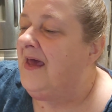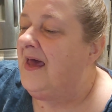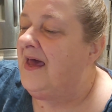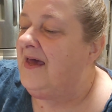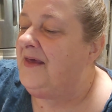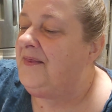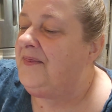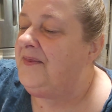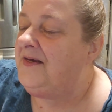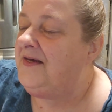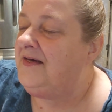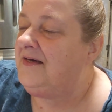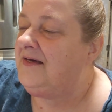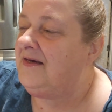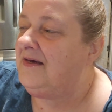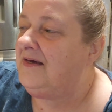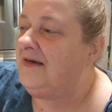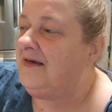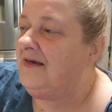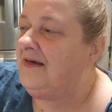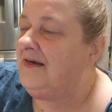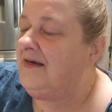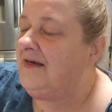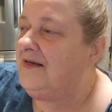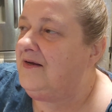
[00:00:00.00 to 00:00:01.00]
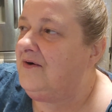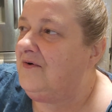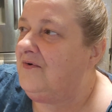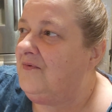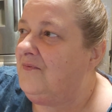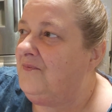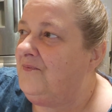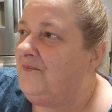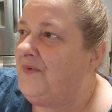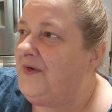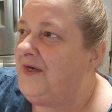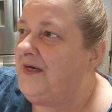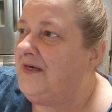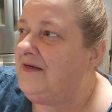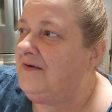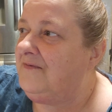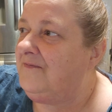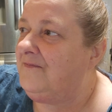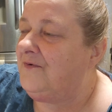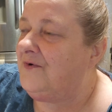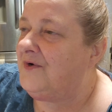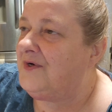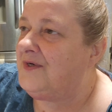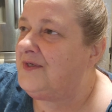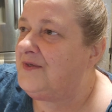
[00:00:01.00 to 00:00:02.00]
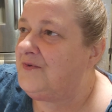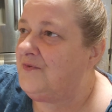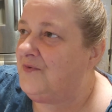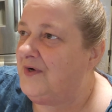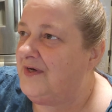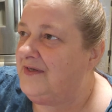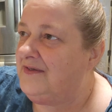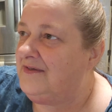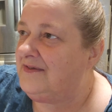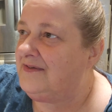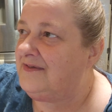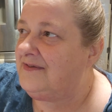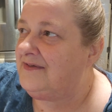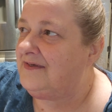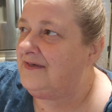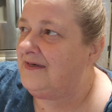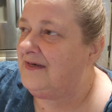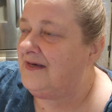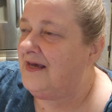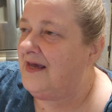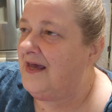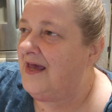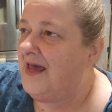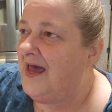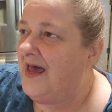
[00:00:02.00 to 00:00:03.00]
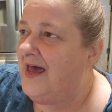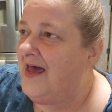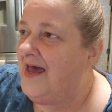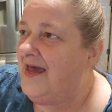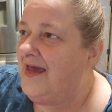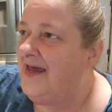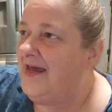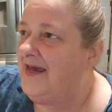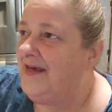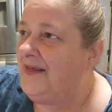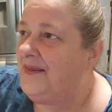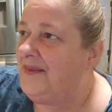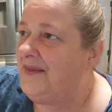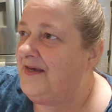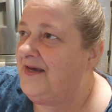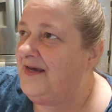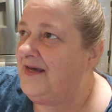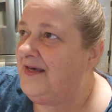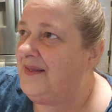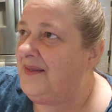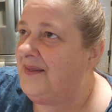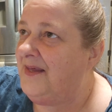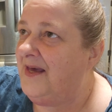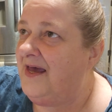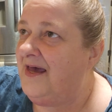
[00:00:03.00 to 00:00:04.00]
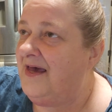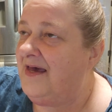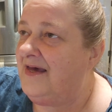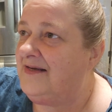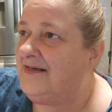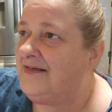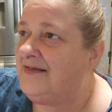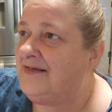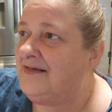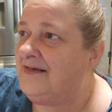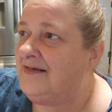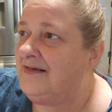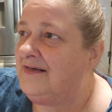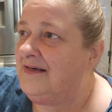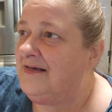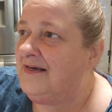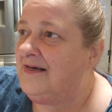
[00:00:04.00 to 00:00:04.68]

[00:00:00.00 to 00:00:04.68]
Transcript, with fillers: I think, you know, being divorced once, I think that